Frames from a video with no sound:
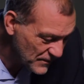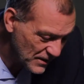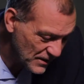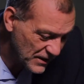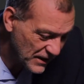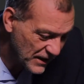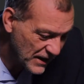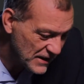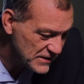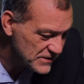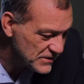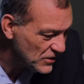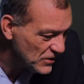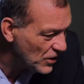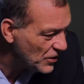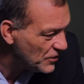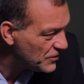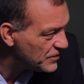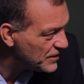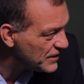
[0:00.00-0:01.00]
a
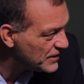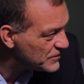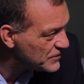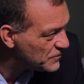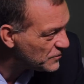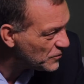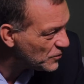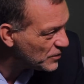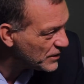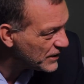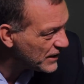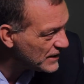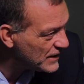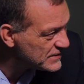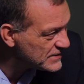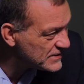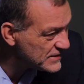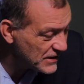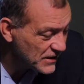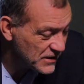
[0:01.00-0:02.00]
lot of things for
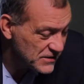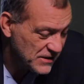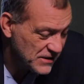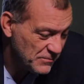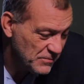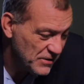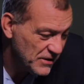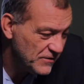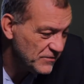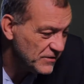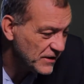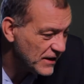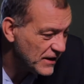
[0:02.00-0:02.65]
Kansas City, because I believe that